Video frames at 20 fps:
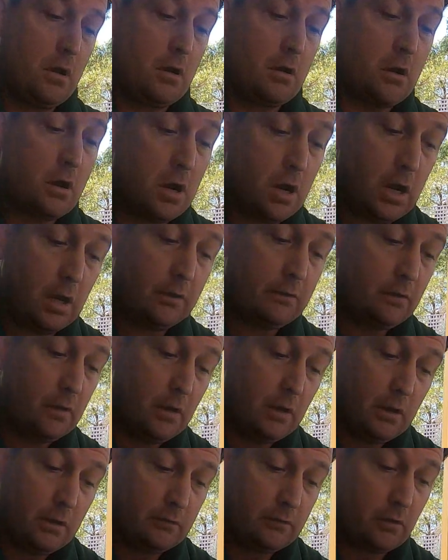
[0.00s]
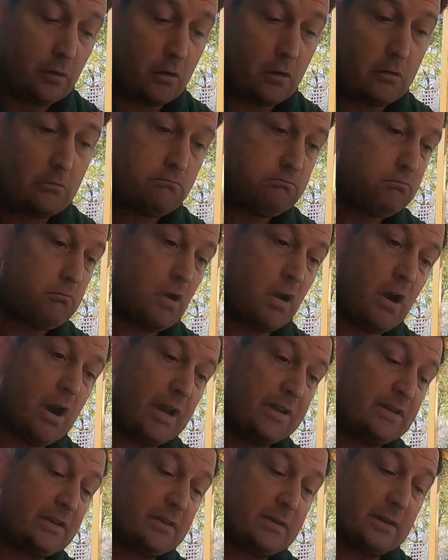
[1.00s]
Alright, so
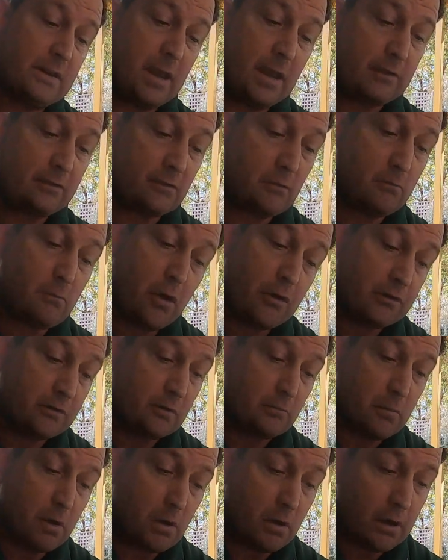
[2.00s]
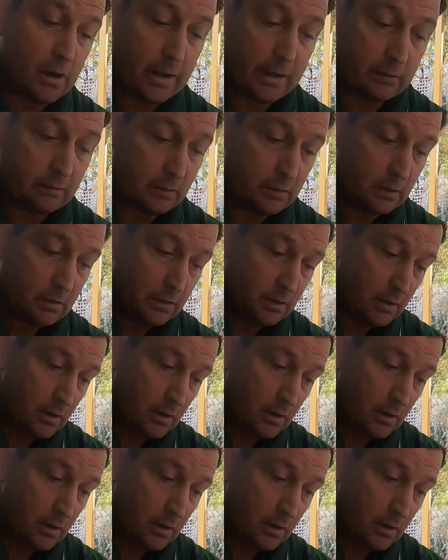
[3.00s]
I just guess on most of mine.